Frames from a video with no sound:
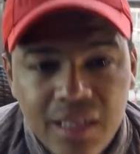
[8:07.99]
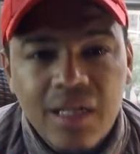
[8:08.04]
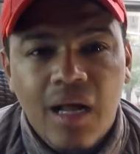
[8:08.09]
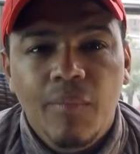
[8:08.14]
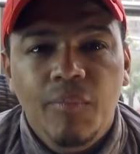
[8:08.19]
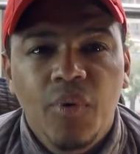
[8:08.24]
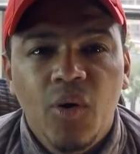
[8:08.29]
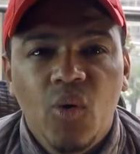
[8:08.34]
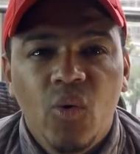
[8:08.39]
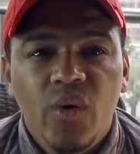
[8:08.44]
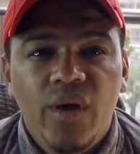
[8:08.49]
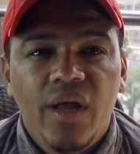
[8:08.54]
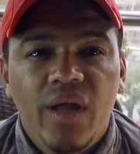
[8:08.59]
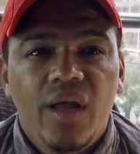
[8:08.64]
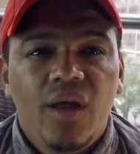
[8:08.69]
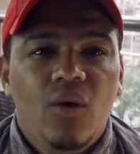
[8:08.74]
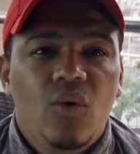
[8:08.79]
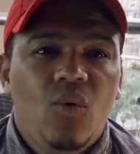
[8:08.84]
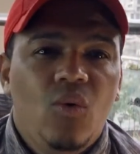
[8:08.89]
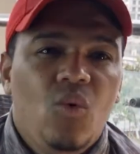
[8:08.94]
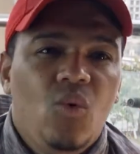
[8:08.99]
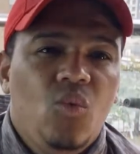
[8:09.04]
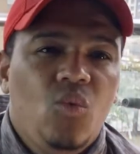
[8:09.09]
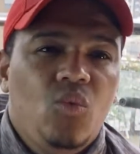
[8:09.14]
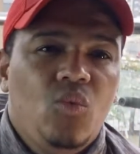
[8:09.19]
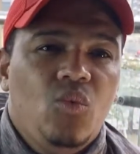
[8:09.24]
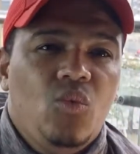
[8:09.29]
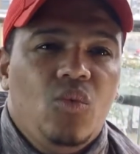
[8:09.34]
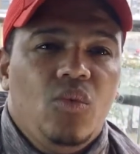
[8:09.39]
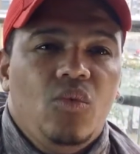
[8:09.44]
Tupperware, or
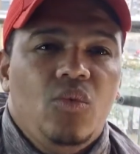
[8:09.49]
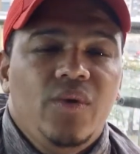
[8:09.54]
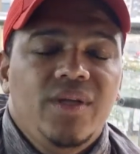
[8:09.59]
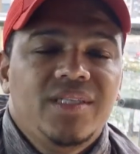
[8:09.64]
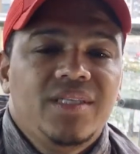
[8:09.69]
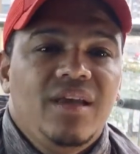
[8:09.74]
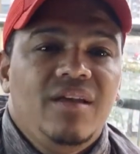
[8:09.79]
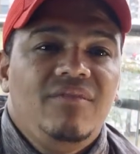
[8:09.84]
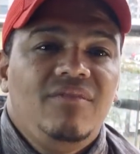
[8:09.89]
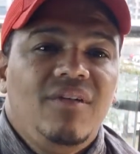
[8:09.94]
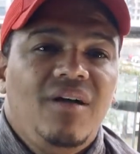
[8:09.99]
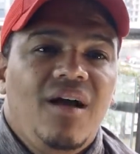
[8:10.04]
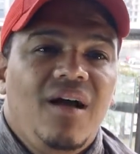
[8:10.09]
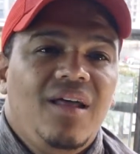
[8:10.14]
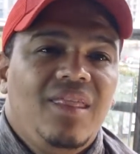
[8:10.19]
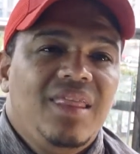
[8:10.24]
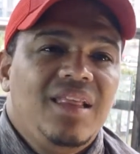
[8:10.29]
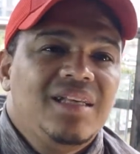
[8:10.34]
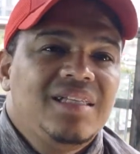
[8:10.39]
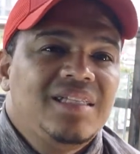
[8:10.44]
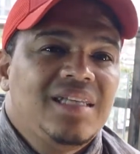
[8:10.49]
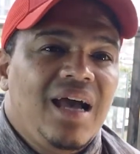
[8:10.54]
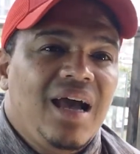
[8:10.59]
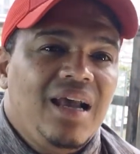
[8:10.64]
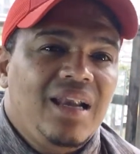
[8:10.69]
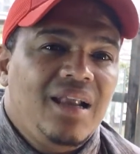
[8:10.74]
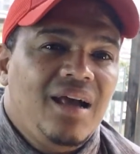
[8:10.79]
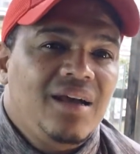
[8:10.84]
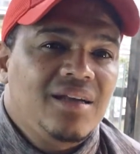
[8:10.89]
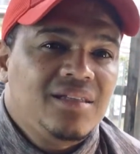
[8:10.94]
whichever other
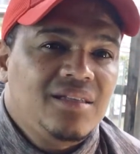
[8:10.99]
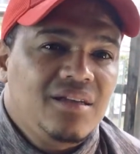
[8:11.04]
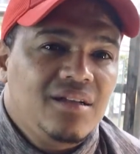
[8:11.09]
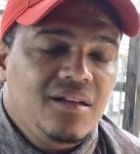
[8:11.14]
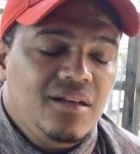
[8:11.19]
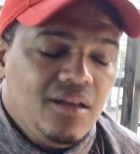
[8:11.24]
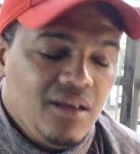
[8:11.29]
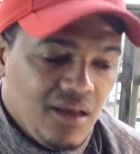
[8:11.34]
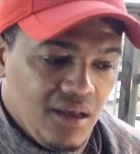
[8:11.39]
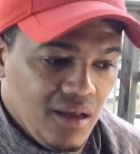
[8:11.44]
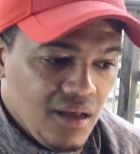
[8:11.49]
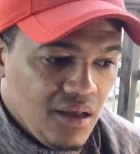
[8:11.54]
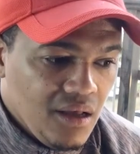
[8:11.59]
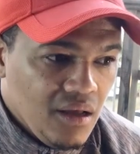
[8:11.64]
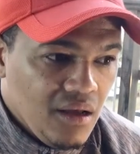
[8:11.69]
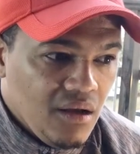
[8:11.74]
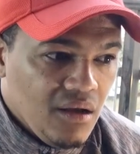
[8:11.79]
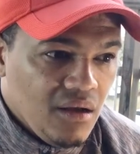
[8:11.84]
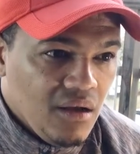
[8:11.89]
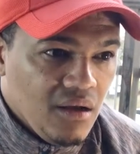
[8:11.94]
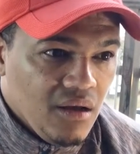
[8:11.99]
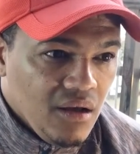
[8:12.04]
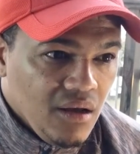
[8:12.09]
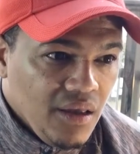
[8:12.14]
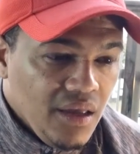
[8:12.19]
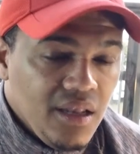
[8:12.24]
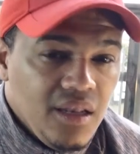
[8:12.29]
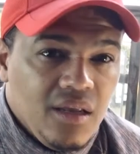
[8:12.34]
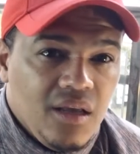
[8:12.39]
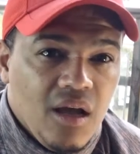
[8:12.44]
side hustle
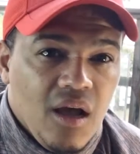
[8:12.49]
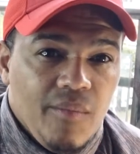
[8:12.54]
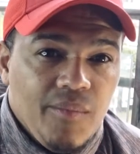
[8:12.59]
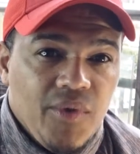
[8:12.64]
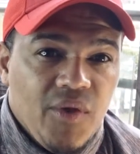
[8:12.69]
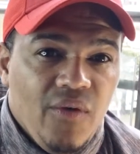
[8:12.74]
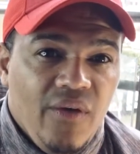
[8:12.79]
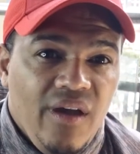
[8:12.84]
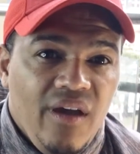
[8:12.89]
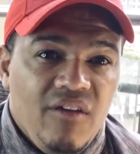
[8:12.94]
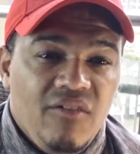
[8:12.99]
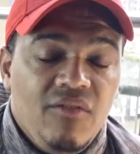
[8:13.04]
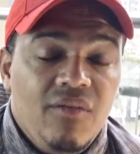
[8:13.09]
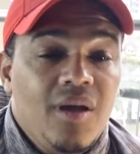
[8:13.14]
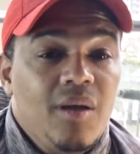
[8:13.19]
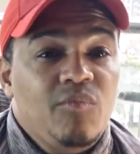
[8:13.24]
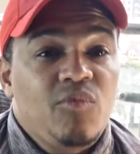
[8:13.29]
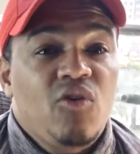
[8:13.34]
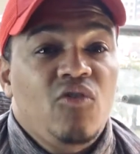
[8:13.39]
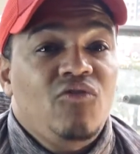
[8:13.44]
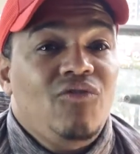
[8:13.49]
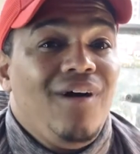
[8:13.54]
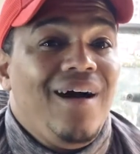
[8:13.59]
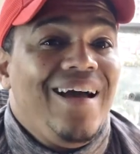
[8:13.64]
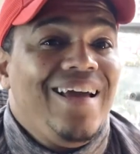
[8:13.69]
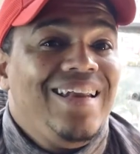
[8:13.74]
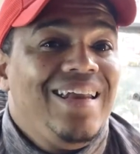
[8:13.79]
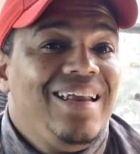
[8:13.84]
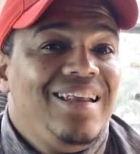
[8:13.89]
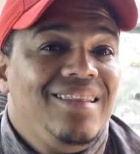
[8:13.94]
income you have,
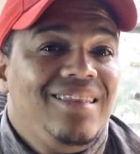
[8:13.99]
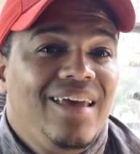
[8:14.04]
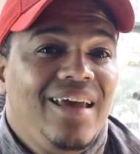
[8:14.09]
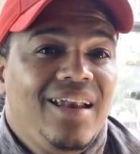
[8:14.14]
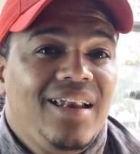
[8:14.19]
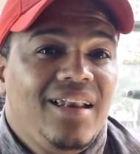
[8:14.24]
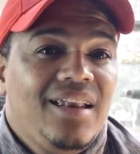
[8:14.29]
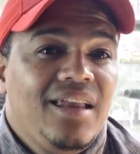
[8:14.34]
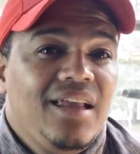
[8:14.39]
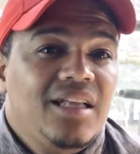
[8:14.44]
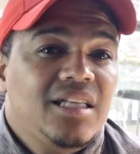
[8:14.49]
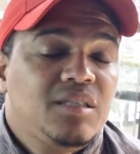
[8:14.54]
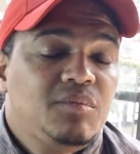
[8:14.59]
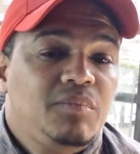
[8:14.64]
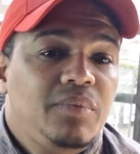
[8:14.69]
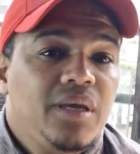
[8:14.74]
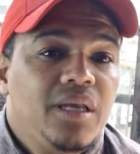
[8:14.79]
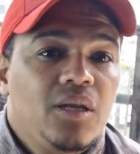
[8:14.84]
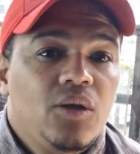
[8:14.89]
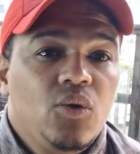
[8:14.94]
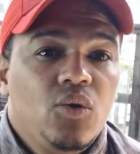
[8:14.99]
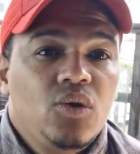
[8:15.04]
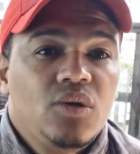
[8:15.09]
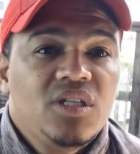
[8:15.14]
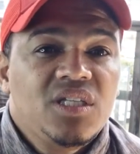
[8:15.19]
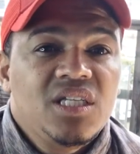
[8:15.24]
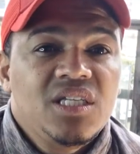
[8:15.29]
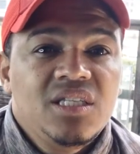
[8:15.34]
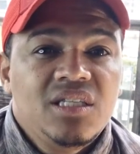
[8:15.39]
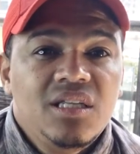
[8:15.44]
providing that it's been
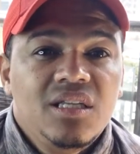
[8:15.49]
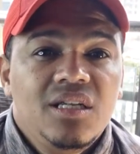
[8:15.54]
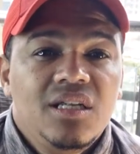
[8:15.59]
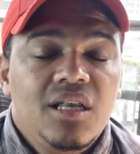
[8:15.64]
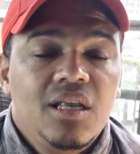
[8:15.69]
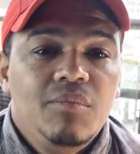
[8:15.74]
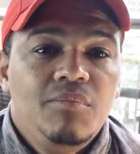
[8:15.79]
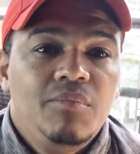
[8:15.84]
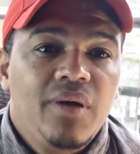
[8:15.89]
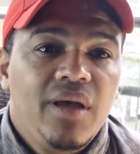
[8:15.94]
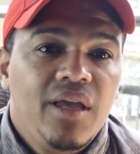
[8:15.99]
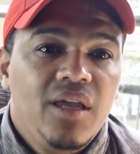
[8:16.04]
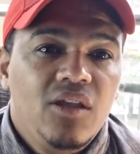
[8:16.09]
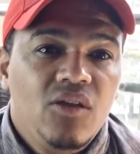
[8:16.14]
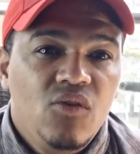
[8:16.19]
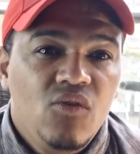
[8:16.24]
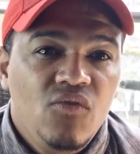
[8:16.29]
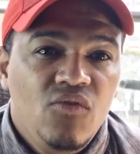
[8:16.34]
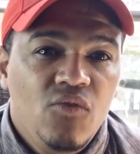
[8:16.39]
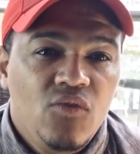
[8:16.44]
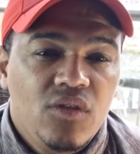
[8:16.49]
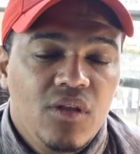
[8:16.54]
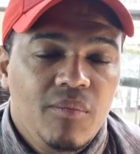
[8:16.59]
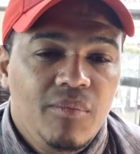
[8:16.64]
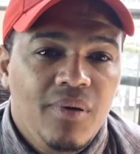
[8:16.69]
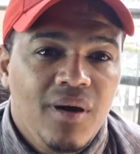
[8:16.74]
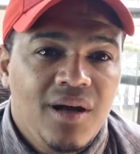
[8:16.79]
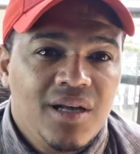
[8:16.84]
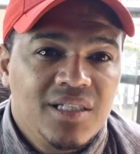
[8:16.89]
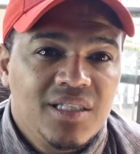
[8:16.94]
consistently paying you for the
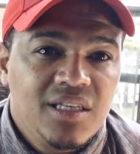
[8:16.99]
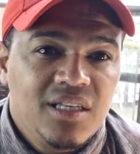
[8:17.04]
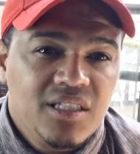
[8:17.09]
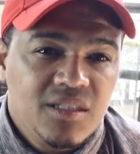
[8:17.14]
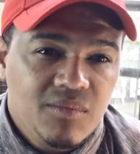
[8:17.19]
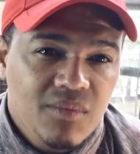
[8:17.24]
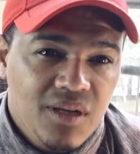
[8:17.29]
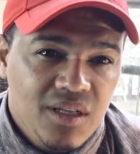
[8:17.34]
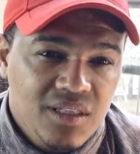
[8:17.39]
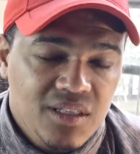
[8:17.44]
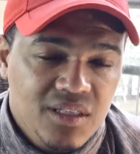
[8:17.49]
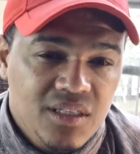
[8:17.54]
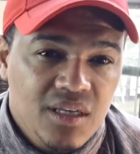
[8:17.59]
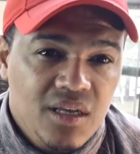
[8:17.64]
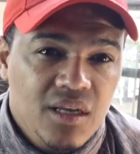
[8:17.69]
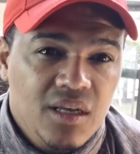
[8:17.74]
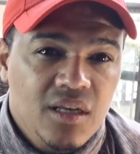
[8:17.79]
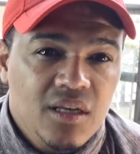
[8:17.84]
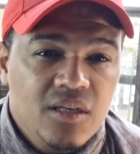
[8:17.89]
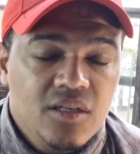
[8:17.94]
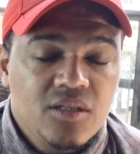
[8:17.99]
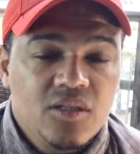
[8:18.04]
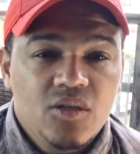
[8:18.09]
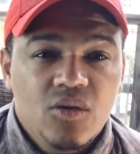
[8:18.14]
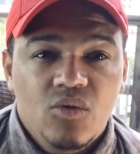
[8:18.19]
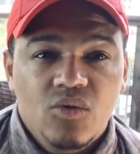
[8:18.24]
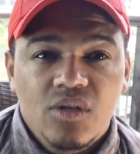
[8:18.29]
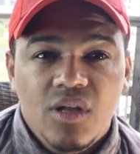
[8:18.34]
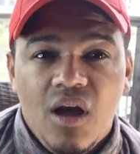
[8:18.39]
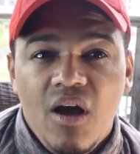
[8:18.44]
past 6 months.
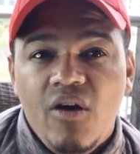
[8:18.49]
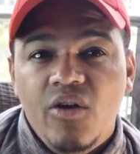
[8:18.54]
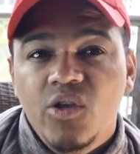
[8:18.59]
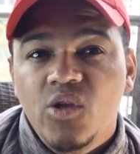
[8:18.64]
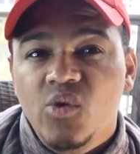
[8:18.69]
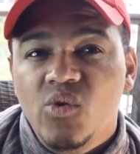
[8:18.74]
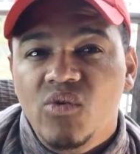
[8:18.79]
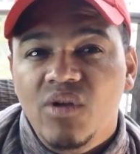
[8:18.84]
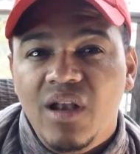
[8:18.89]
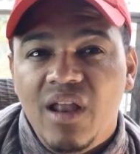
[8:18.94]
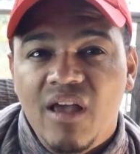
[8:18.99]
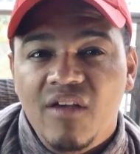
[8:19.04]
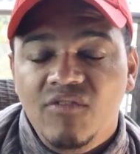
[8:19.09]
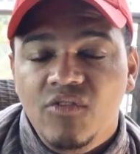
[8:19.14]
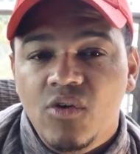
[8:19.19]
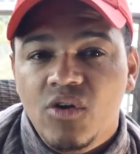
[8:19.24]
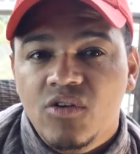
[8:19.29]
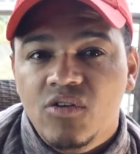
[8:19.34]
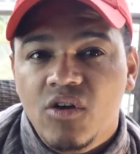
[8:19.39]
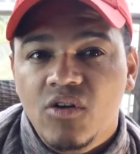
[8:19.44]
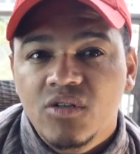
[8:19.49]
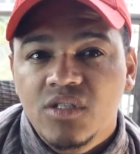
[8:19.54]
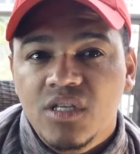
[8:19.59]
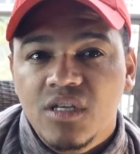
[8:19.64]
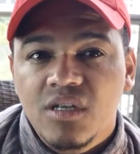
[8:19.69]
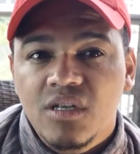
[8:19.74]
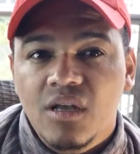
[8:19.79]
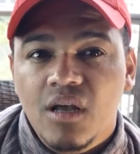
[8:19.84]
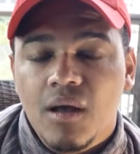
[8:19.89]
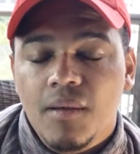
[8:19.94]
So now you will have your gross
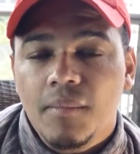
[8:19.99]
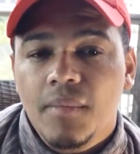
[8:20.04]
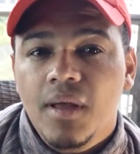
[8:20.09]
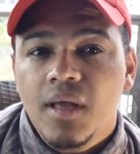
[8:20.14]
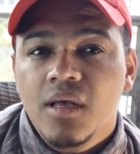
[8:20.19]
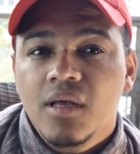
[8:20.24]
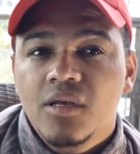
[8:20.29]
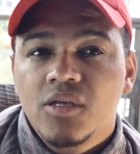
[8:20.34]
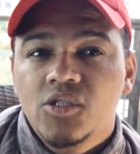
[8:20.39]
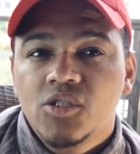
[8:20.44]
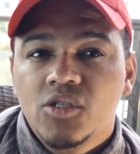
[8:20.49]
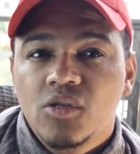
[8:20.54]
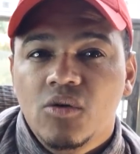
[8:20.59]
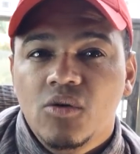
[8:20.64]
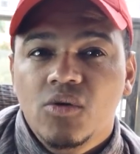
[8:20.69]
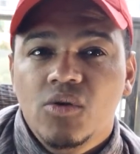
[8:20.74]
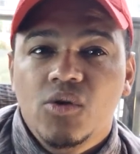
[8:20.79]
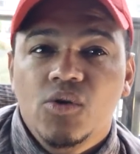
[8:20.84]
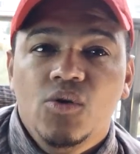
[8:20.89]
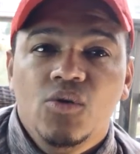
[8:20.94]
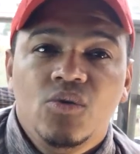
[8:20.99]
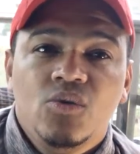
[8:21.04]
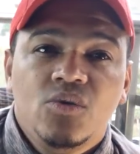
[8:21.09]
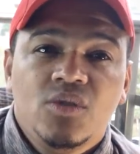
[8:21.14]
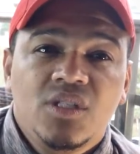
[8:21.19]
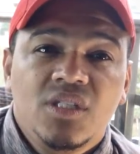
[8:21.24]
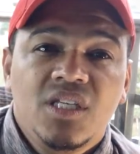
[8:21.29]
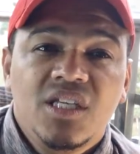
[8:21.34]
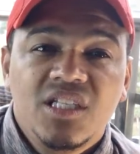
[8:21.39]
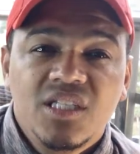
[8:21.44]
income. So your
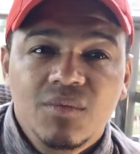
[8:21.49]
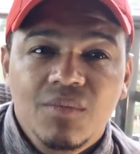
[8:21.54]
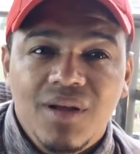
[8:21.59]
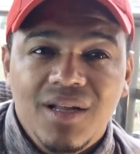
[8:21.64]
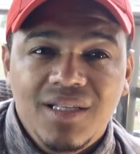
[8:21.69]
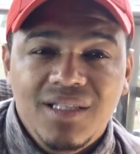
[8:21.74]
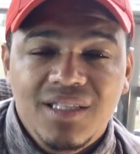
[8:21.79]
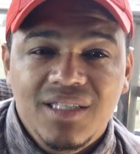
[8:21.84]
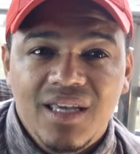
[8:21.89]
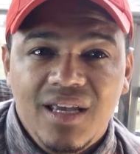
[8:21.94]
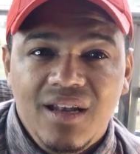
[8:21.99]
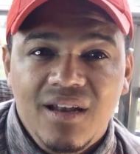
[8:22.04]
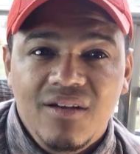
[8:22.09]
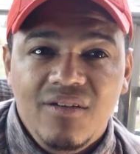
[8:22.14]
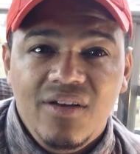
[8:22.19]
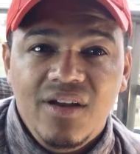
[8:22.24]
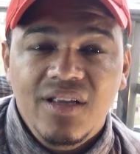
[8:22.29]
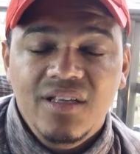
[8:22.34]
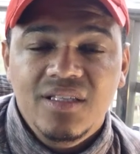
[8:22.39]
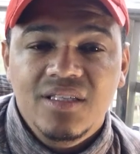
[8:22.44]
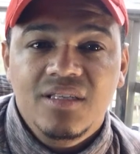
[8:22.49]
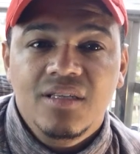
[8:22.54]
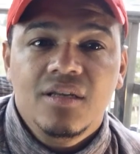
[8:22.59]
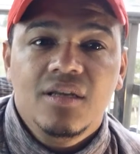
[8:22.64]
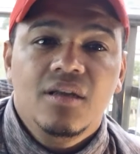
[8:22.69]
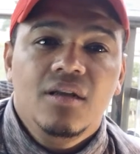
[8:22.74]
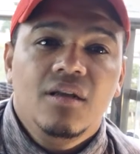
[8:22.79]
6 months salaries